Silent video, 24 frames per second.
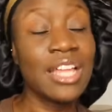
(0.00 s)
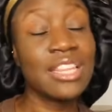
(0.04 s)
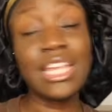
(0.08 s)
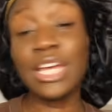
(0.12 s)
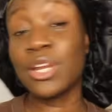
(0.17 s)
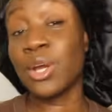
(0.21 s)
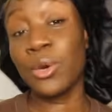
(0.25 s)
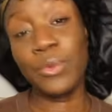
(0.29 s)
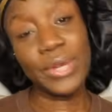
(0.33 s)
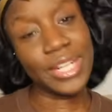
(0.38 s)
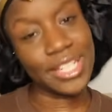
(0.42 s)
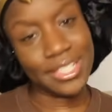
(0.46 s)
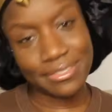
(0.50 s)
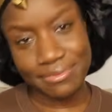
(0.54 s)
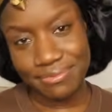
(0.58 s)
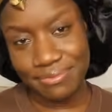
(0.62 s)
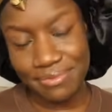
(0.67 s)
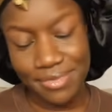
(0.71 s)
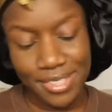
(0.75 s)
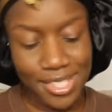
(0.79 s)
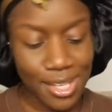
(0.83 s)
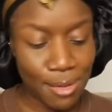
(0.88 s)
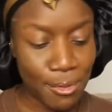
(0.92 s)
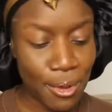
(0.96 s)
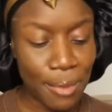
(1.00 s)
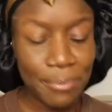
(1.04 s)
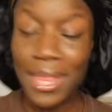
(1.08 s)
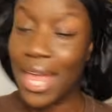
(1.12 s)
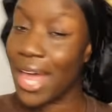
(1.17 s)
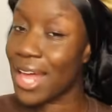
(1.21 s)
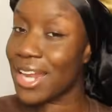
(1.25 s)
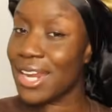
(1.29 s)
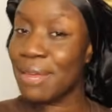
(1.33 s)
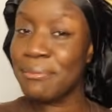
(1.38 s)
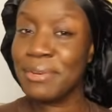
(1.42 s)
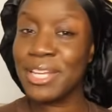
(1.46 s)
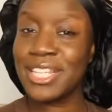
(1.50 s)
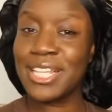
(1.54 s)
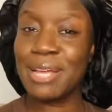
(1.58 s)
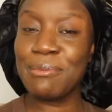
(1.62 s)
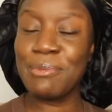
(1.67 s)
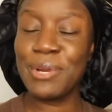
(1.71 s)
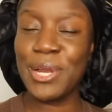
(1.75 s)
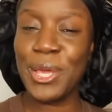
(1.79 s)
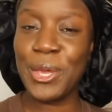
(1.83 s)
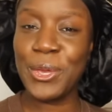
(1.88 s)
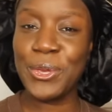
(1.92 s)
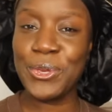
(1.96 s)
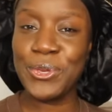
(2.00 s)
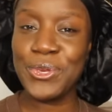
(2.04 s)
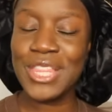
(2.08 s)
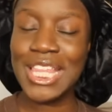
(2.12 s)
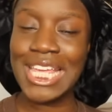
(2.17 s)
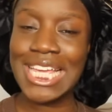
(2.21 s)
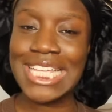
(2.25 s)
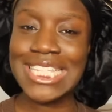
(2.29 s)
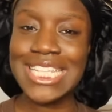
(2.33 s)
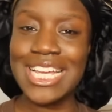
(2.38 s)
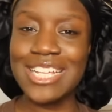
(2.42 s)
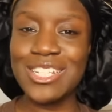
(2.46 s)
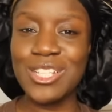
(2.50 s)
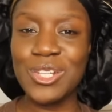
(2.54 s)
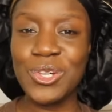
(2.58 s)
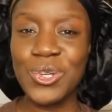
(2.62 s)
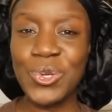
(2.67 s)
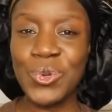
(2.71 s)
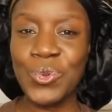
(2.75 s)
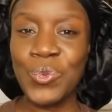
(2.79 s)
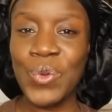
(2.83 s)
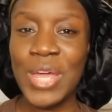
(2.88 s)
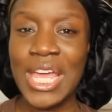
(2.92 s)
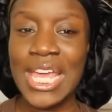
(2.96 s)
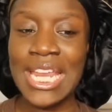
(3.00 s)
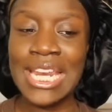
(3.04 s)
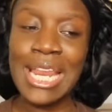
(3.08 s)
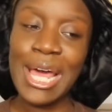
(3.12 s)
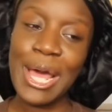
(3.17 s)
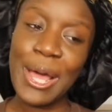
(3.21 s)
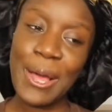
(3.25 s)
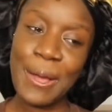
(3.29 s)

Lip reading: They're not winning. So yeah, let me know down below who you think is actually going to win.